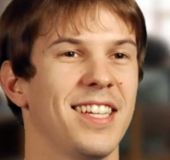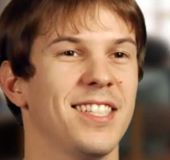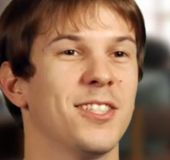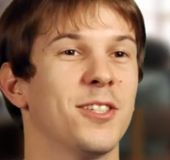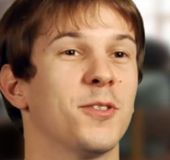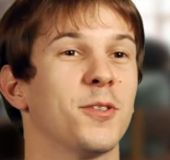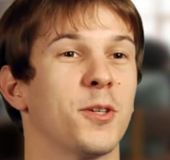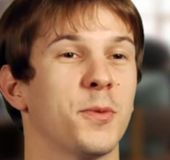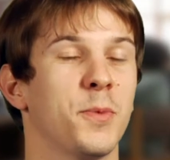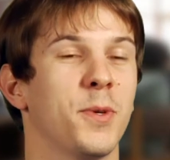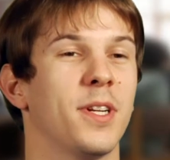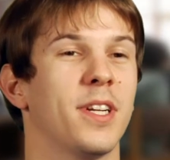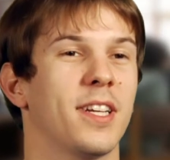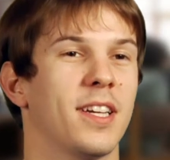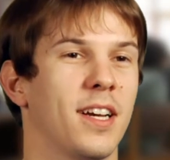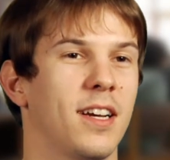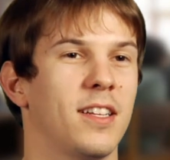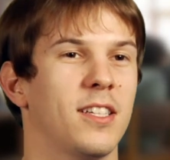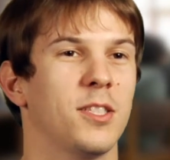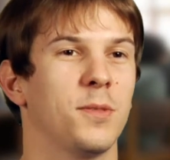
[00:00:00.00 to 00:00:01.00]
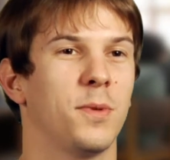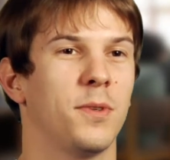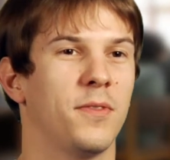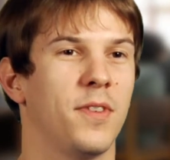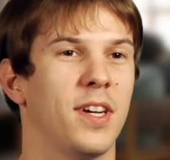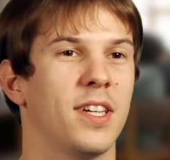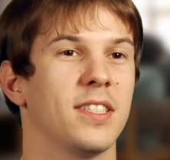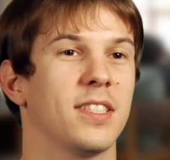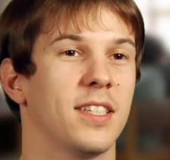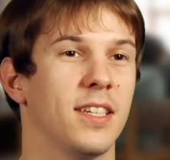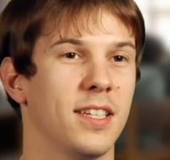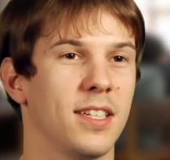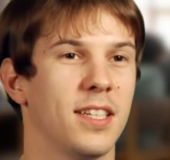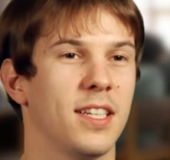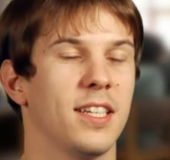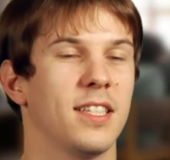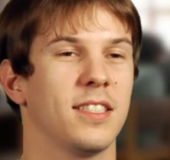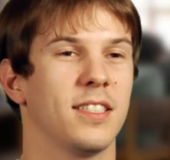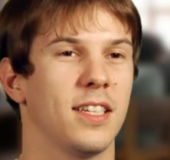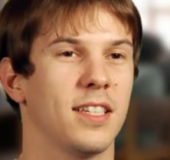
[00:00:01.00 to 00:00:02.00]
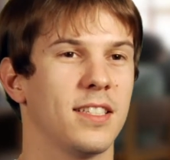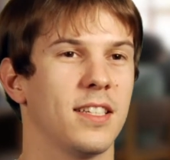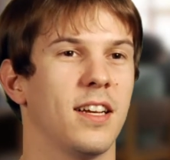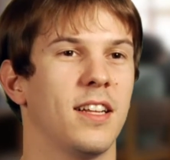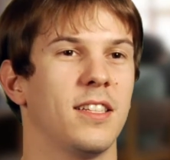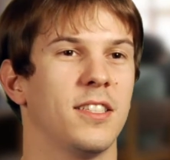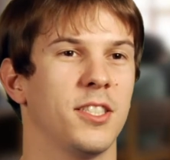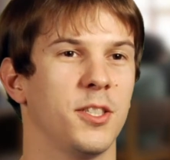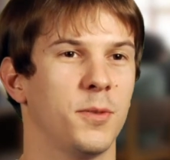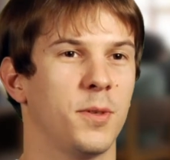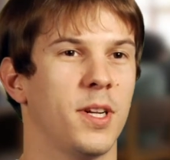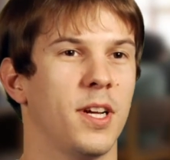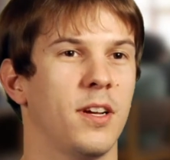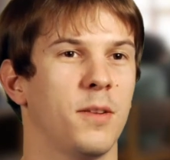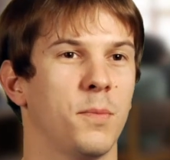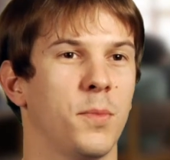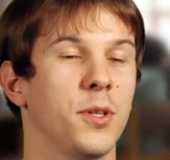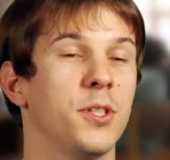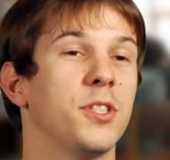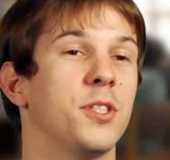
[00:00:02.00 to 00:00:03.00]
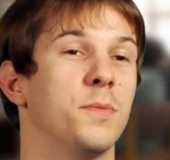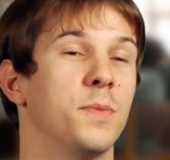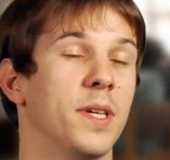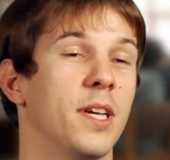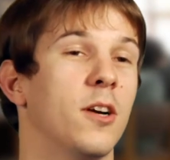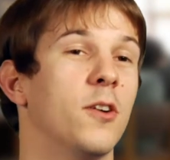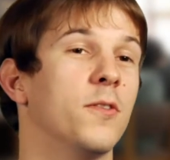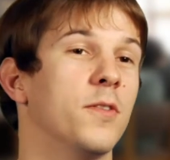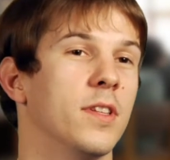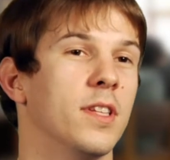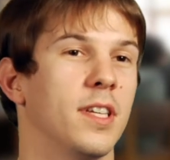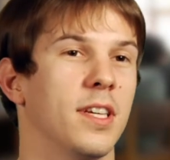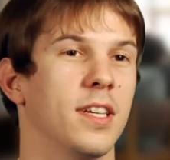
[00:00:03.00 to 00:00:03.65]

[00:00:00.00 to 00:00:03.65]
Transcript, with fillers: Edgecombe Community College provides cutting edge technology without pushing me over